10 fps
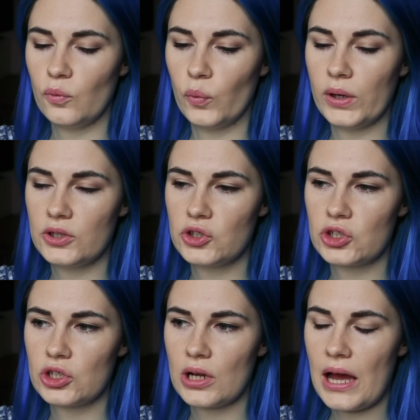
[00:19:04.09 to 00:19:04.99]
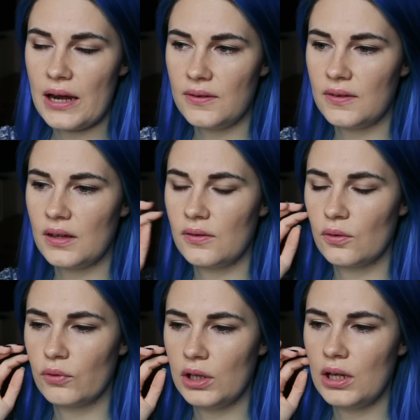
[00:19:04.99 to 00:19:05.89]
which Anes said is a
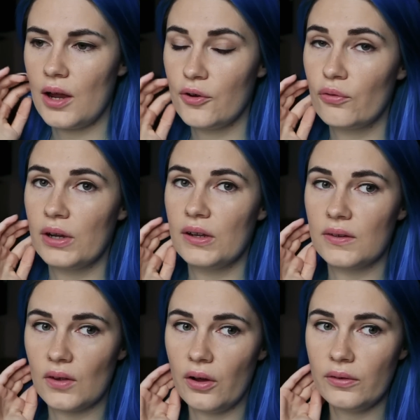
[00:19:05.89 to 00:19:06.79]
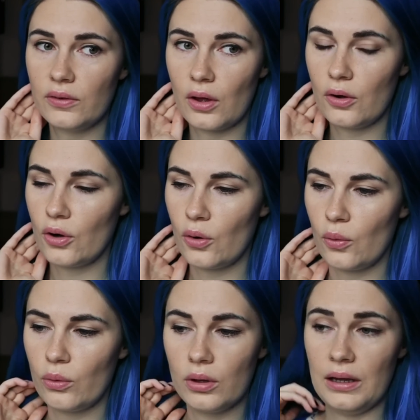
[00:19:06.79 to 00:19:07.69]
really underrated song, so I don't know.